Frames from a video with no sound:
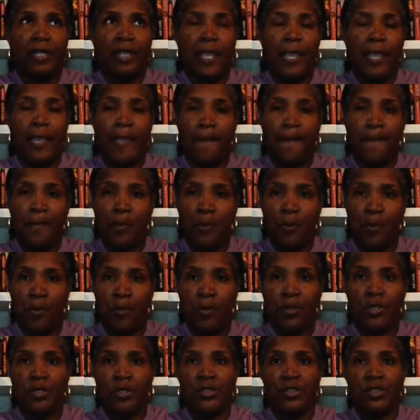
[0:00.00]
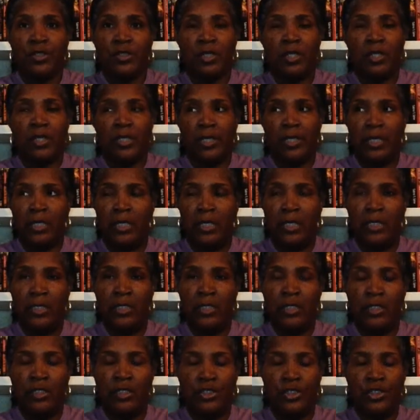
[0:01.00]
And Porsche, again,
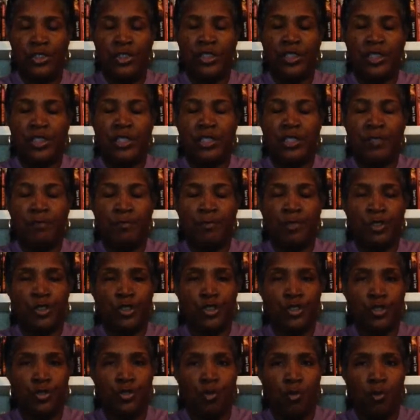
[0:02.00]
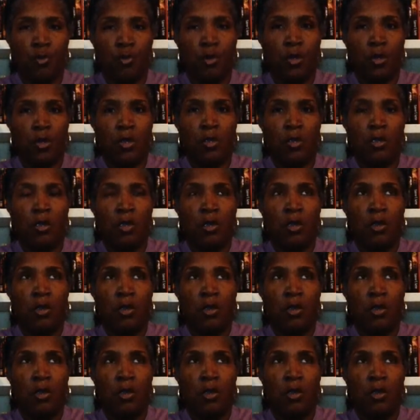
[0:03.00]
is just this mature,